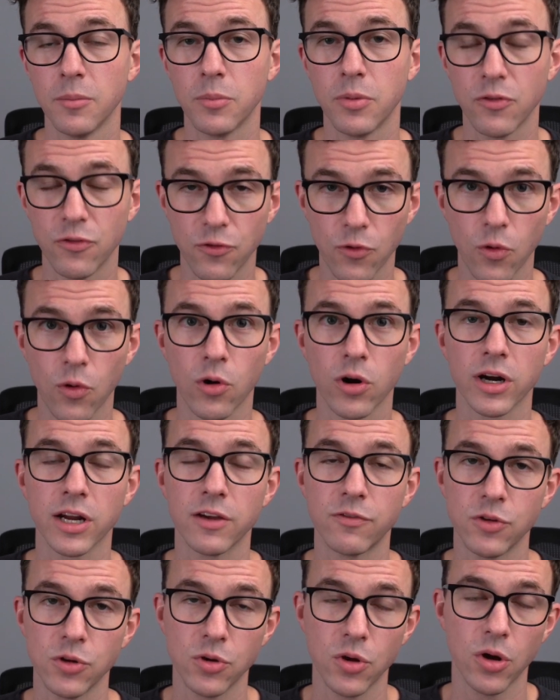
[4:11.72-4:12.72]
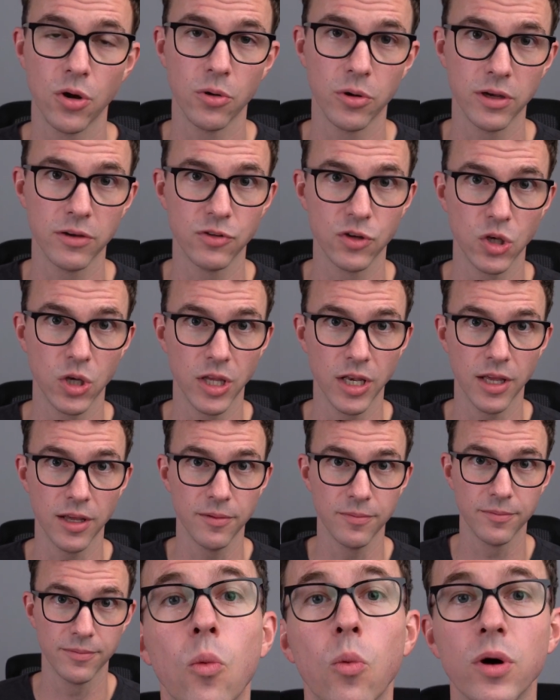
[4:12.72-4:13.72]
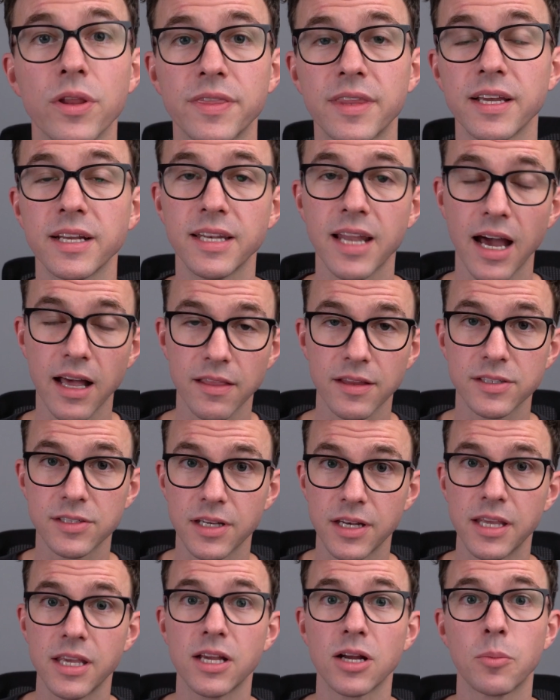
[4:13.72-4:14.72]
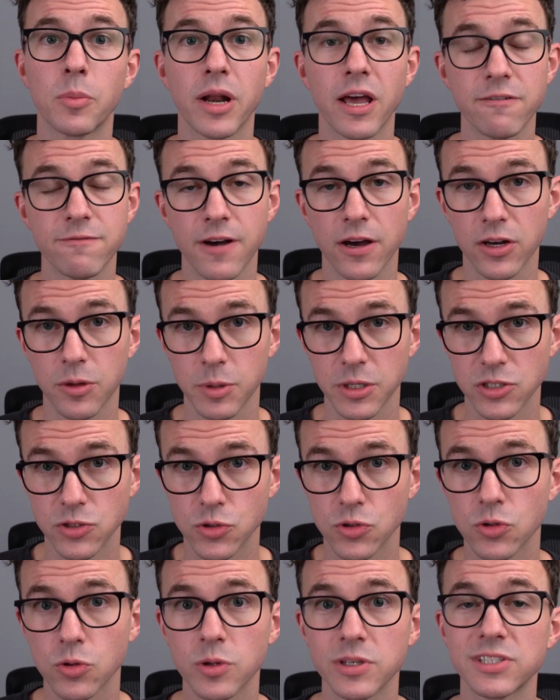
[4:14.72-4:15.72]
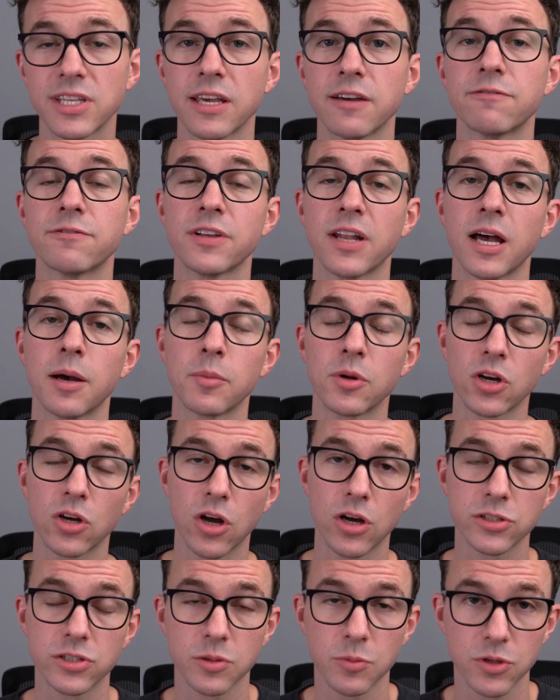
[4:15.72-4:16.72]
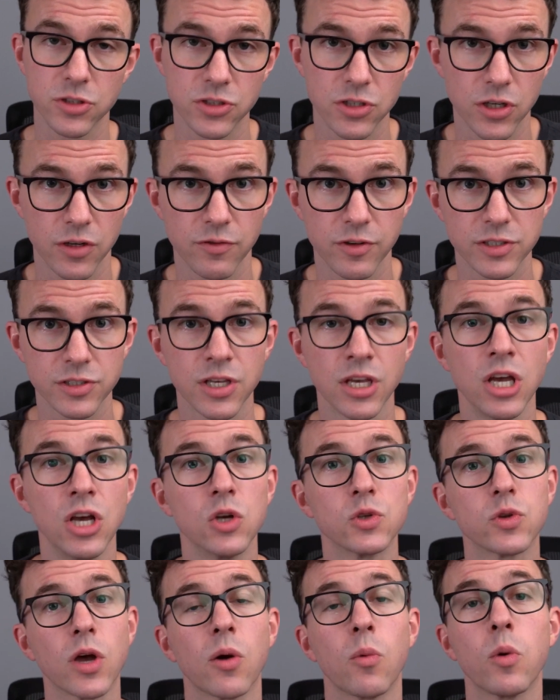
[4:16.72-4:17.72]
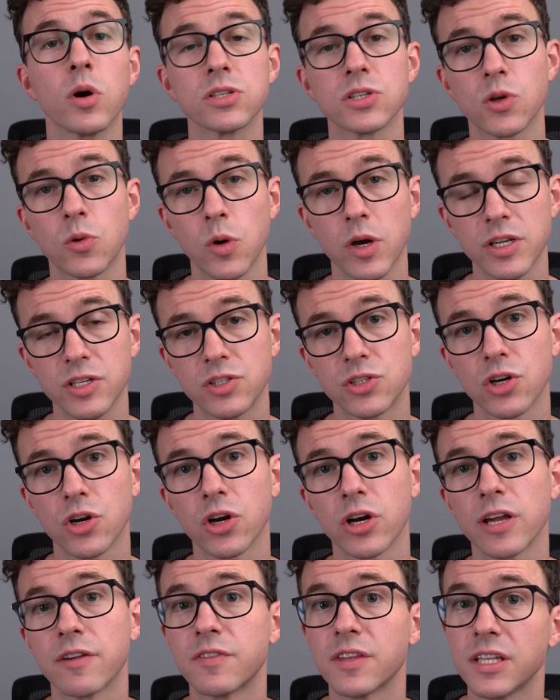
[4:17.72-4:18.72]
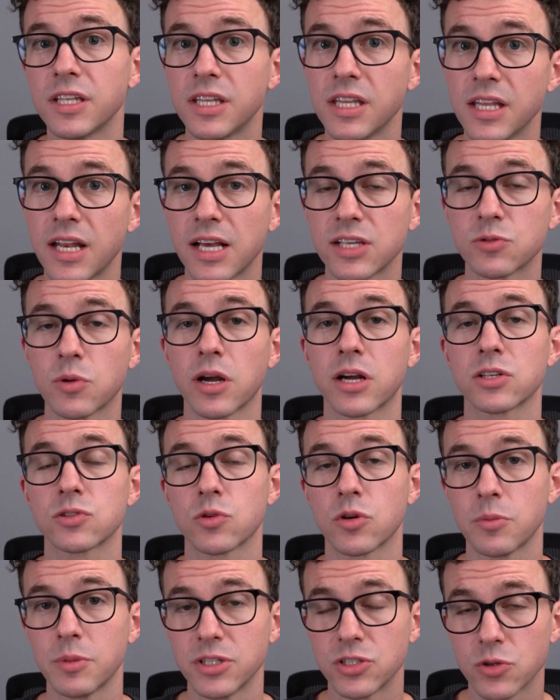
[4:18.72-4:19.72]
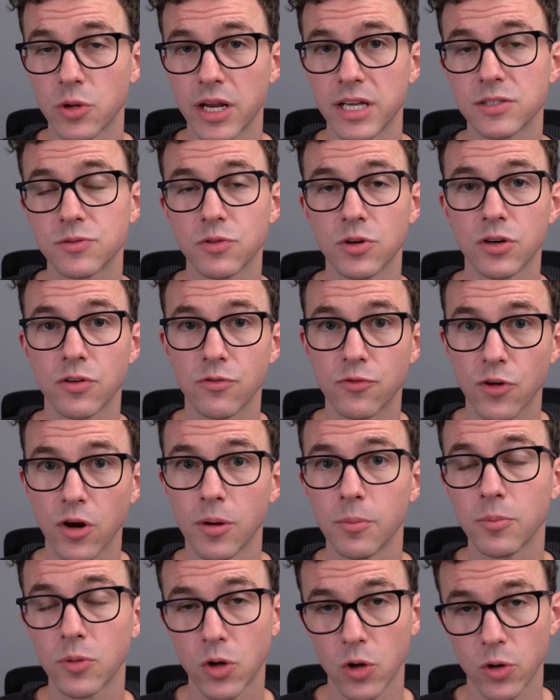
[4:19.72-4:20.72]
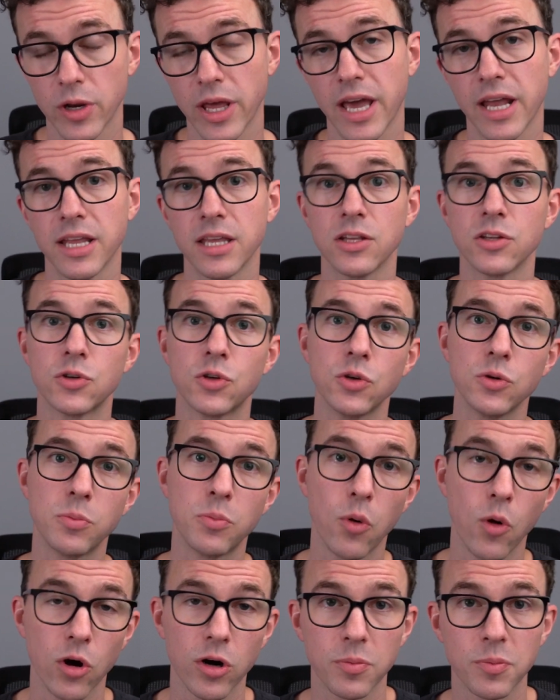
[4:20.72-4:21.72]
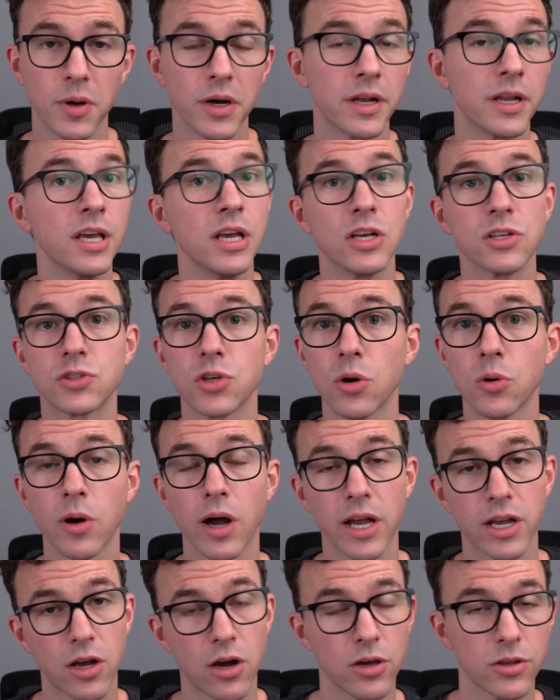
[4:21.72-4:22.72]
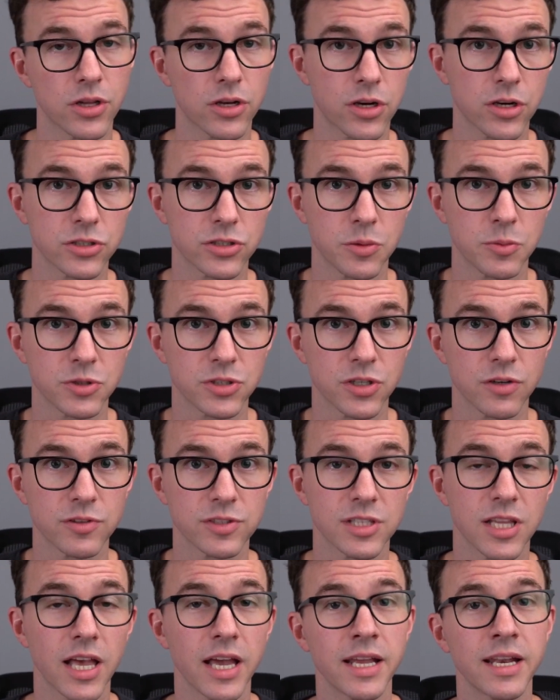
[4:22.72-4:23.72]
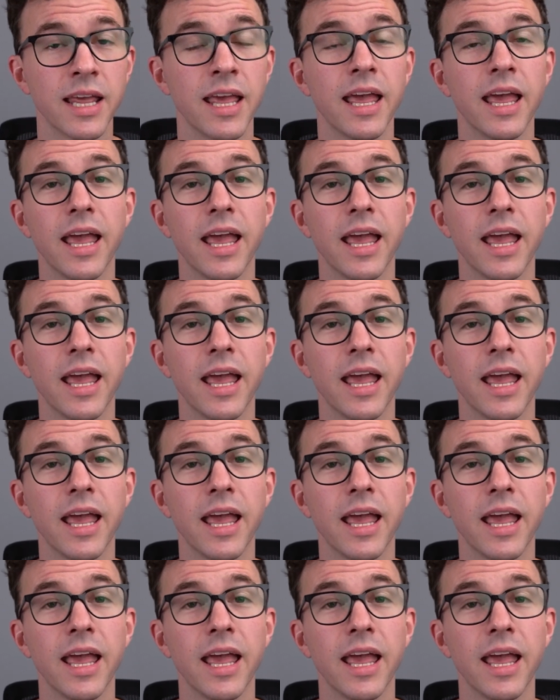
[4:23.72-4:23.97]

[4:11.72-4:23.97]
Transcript: before if you know if you need it. One thing not listed here, but I found to be true, is they have phenomenal customer service. So I wasn't quite sure if the DNS records were going to be transferred from GoDaddy to Porkbun. So I called their customer service line,